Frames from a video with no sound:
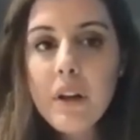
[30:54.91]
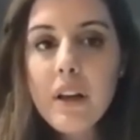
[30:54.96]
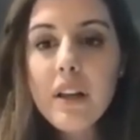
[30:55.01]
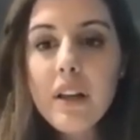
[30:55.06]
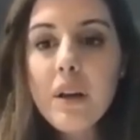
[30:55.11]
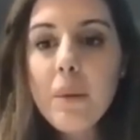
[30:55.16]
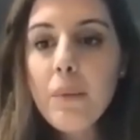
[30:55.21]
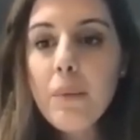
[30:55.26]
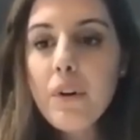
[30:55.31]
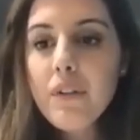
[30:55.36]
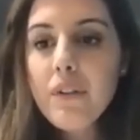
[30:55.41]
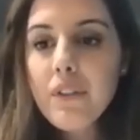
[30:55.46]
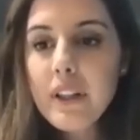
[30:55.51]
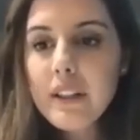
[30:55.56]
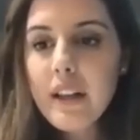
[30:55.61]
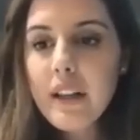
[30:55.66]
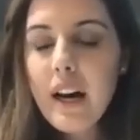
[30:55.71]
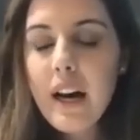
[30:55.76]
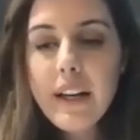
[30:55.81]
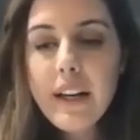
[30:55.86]
In a perfect
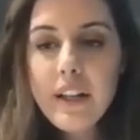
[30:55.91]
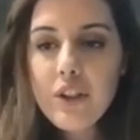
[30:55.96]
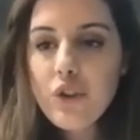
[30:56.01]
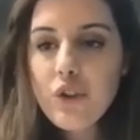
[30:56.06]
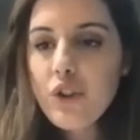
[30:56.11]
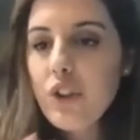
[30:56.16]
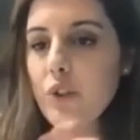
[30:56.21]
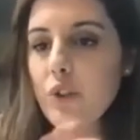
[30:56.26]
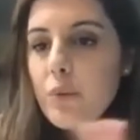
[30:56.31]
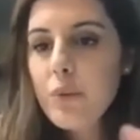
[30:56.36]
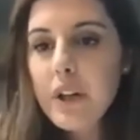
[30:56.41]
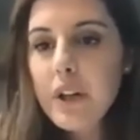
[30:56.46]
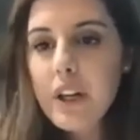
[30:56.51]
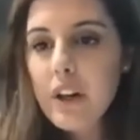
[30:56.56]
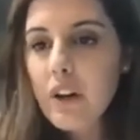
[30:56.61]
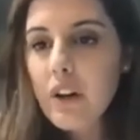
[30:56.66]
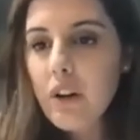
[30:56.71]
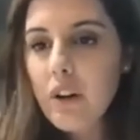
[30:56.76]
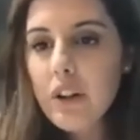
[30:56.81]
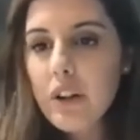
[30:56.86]
eye, it shouldn't spread at
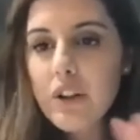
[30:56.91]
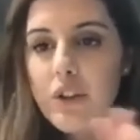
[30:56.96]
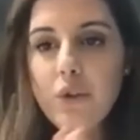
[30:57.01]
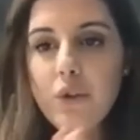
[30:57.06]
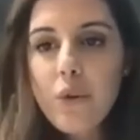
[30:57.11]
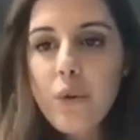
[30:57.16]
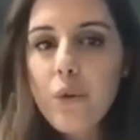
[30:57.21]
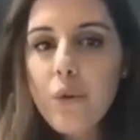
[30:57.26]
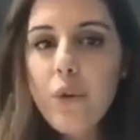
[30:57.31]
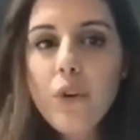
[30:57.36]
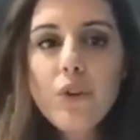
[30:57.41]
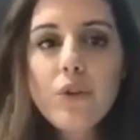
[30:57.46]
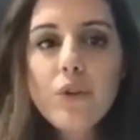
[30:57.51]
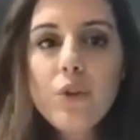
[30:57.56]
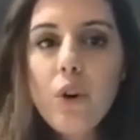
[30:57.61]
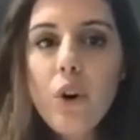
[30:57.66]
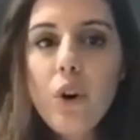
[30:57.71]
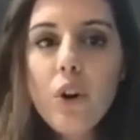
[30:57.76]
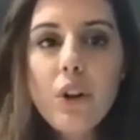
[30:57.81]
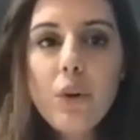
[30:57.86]
all. It should focus
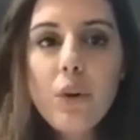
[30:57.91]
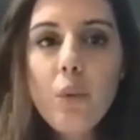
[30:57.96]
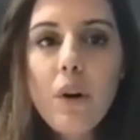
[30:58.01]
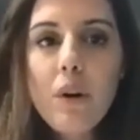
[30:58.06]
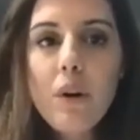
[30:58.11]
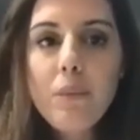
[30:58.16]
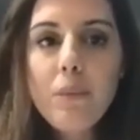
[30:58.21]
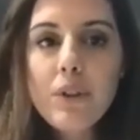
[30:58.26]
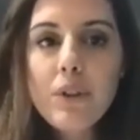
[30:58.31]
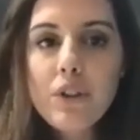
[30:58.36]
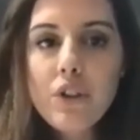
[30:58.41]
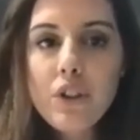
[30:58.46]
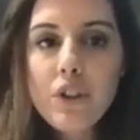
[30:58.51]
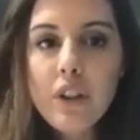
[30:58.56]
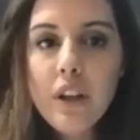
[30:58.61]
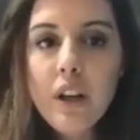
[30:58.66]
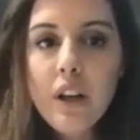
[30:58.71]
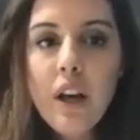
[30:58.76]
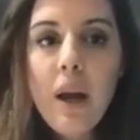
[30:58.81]
all in one position.